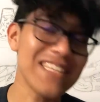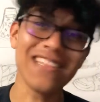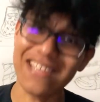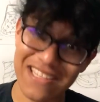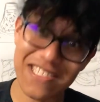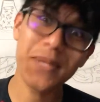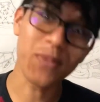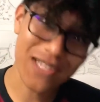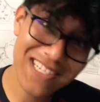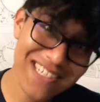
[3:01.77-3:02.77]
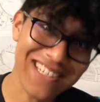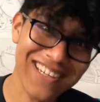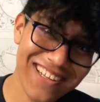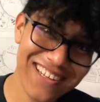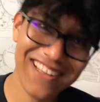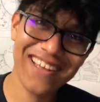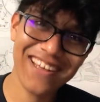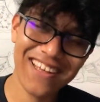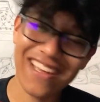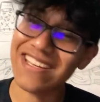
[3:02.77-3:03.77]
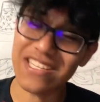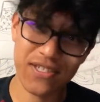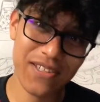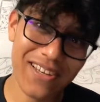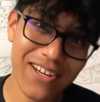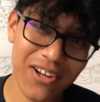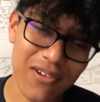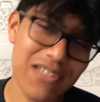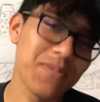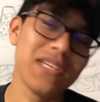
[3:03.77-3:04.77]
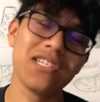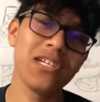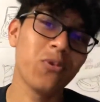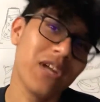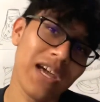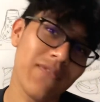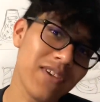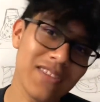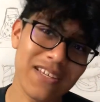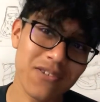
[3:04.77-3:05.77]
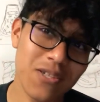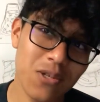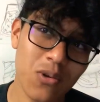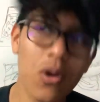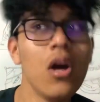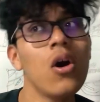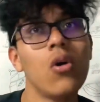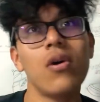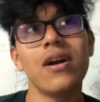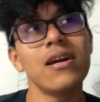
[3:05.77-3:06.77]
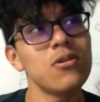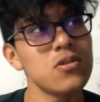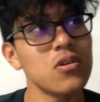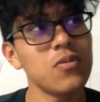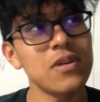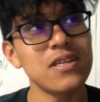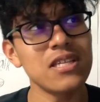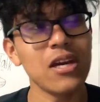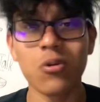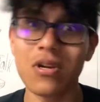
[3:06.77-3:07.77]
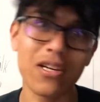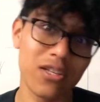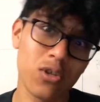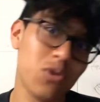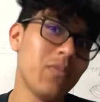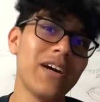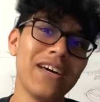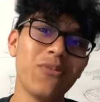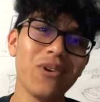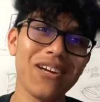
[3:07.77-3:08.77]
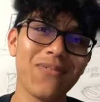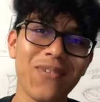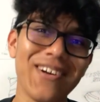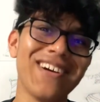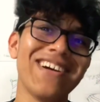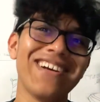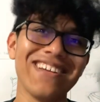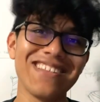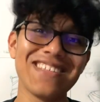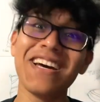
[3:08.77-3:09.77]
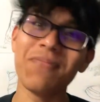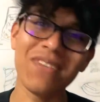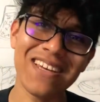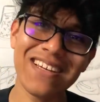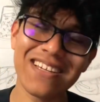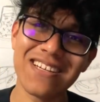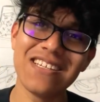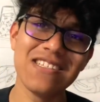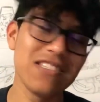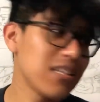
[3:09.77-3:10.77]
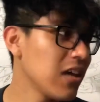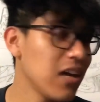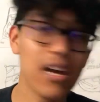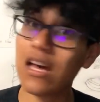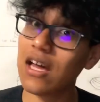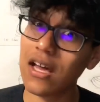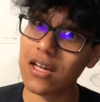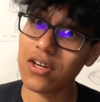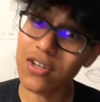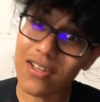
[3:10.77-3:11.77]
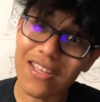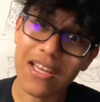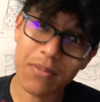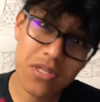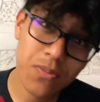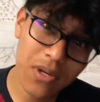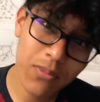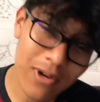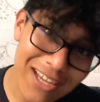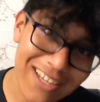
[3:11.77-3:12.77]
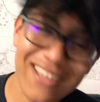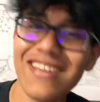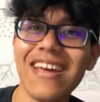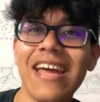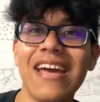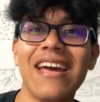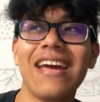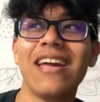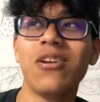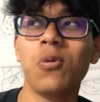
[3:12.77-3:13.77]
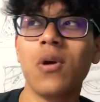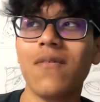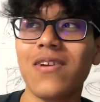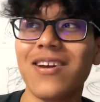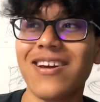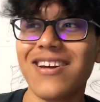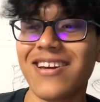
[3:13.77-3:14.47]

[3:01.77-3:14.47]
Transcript: lazy person. In case you didn't know, especially when I have nothing else to do. Or I also, because I don't want to do my work for the time being because currently I'm on spring break and whoever